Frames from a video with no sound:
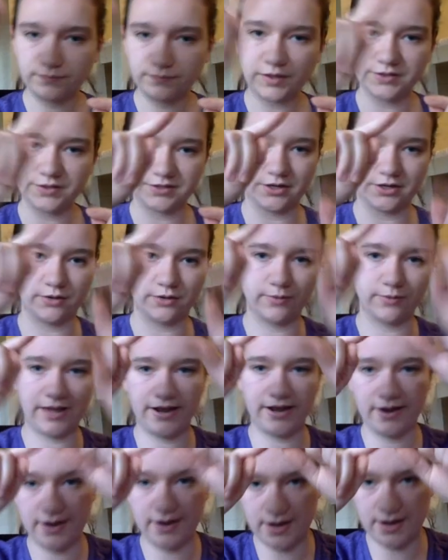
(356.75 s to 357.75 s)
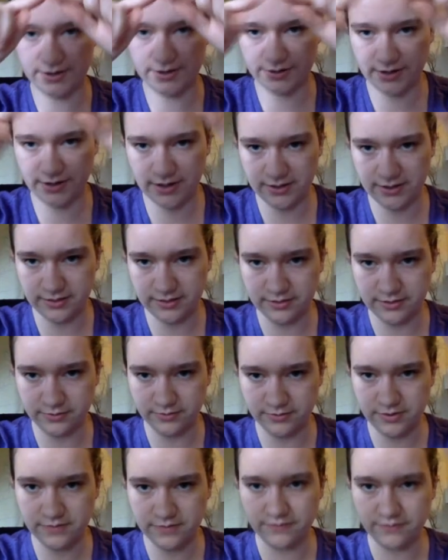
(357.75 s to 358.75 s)
So it went underneath the
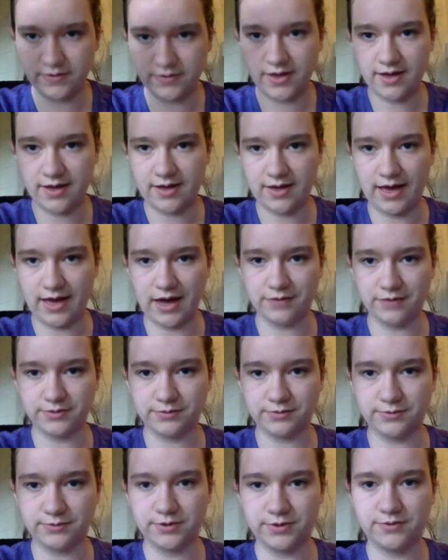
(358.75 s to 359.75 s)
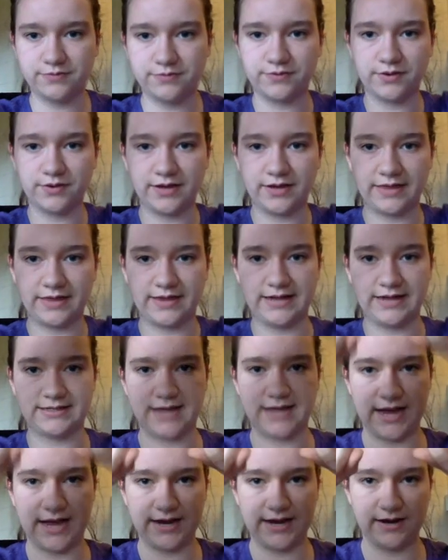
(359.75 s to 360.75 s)
roof, out the roof, and then I
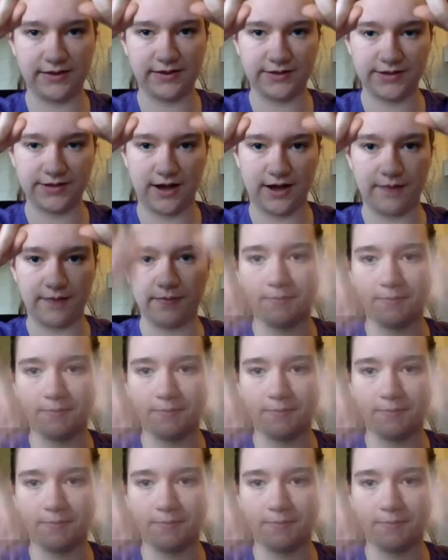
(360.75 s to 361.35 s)
tied it on the top.